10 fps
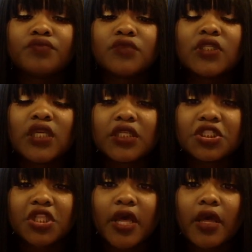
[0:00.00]

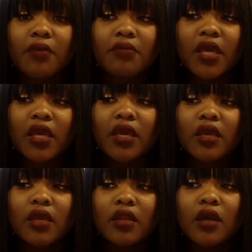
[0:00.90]
teach them
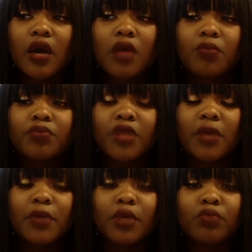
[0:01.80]
and help them
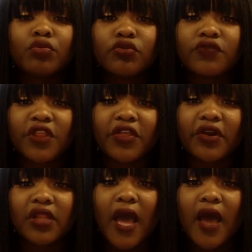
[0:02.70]
improve in
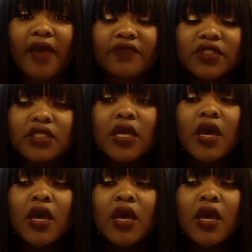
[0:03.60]
their lives